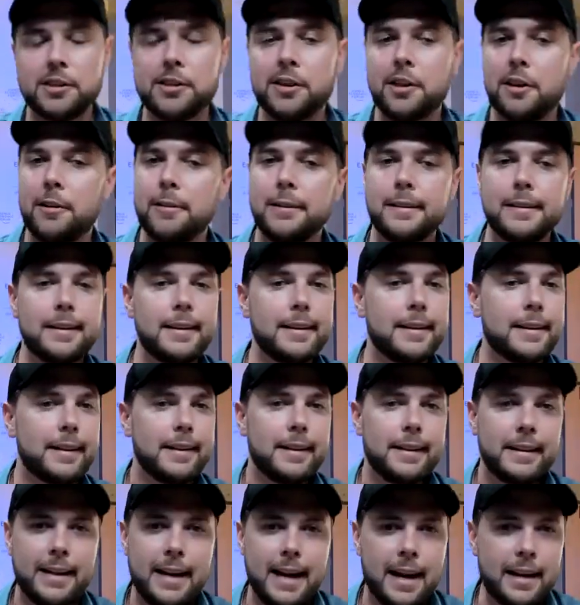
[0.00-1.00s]
So
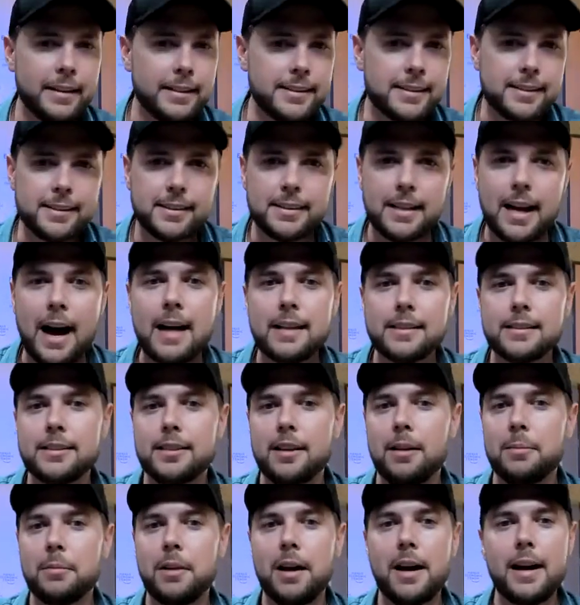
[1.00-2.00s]
yeah, this is not
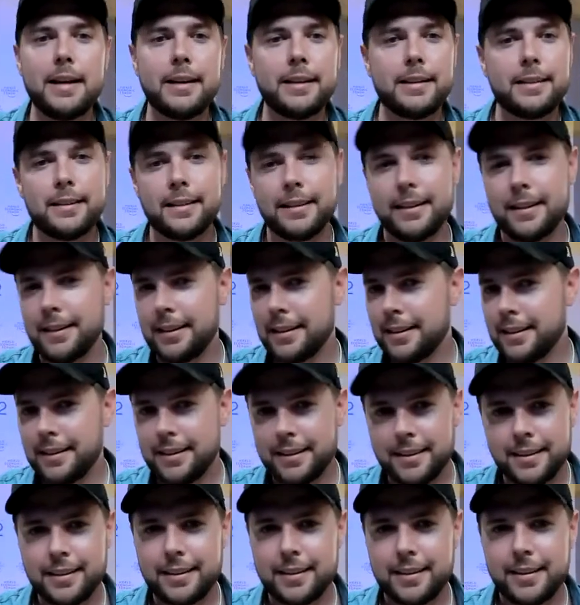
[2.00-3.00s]
some like
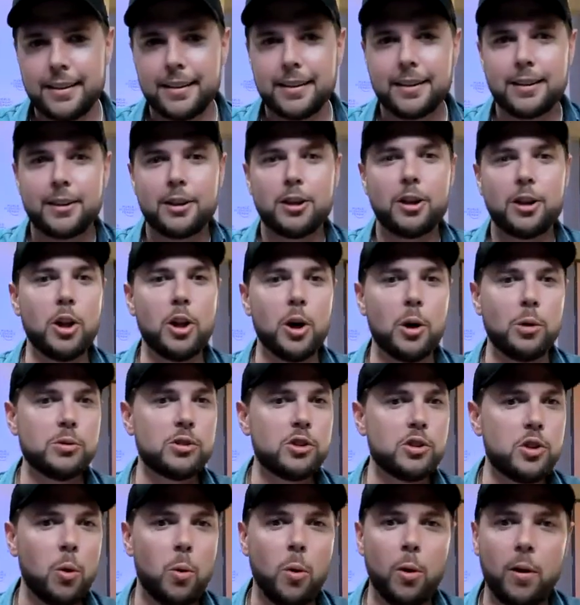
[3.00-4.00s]

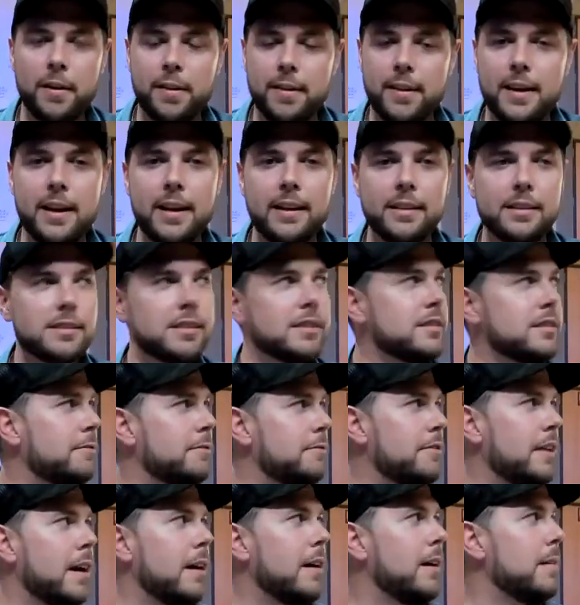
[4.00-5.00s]
closed door thing. This is a
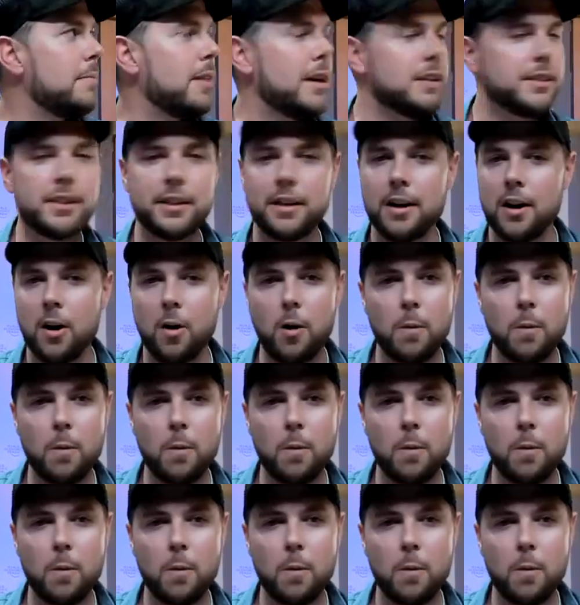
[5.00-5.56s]
very much an